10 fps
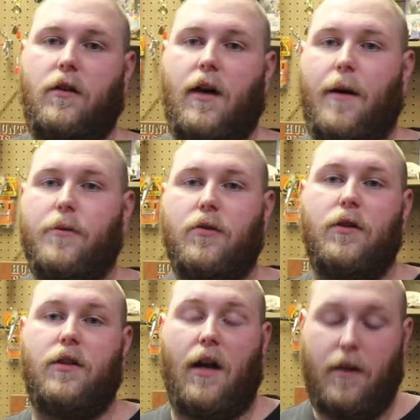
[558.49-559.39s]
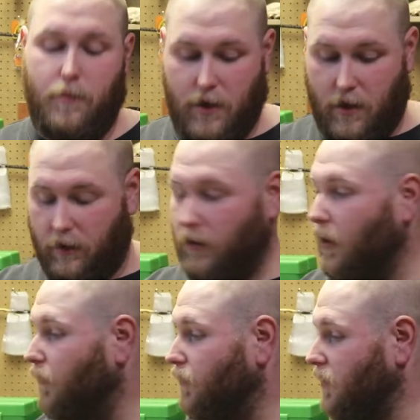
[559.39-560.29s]
Absolutely dynamite.
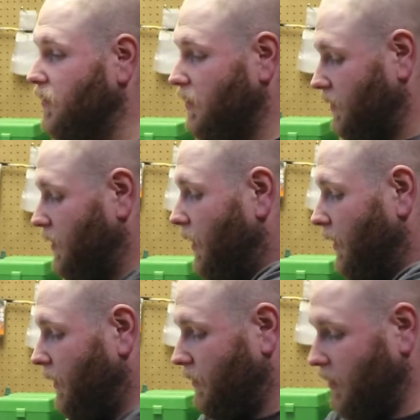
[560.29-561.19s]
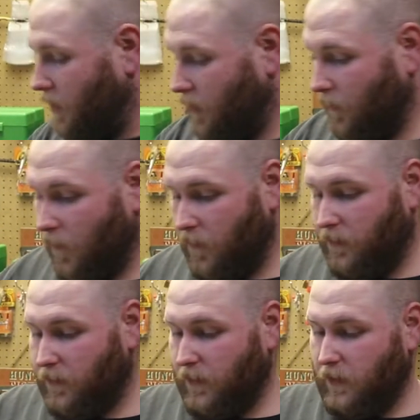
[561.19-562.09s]
Love these things. And then
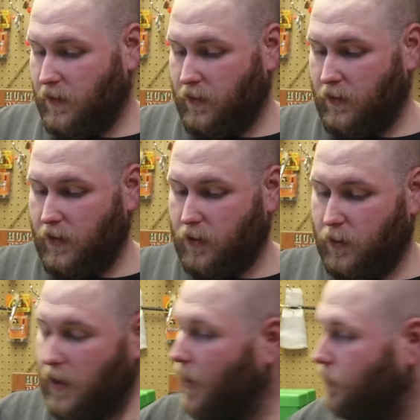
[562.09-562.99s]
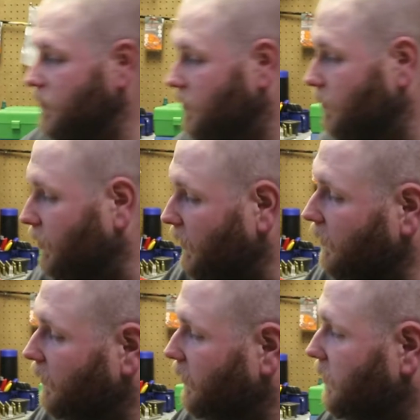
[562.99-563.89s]
this one happens to be
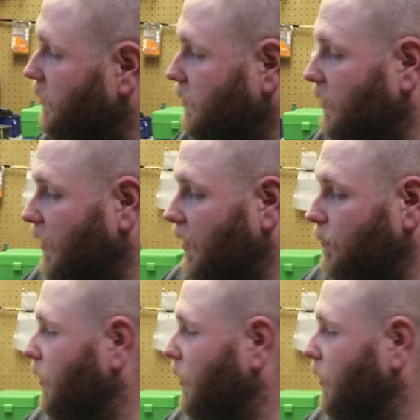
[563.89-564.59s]
the same.